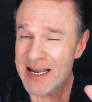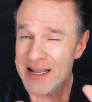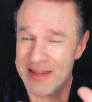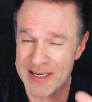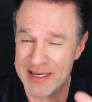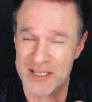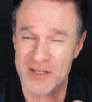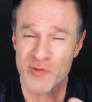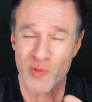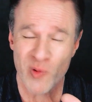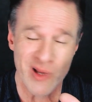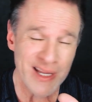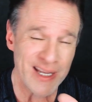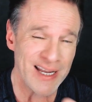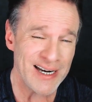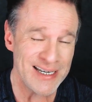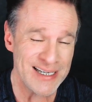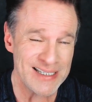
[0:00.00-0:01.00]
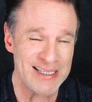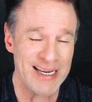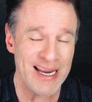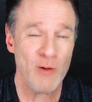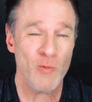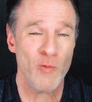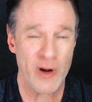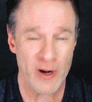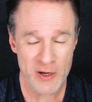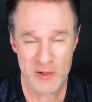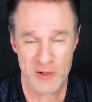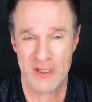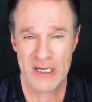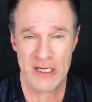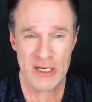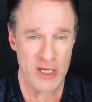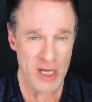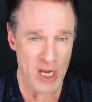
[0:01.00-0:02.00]
this is really going to dictate where you
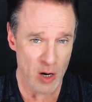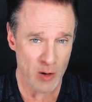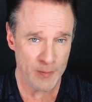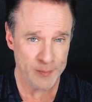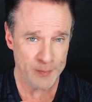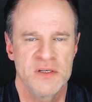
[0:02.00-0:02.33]
need to go.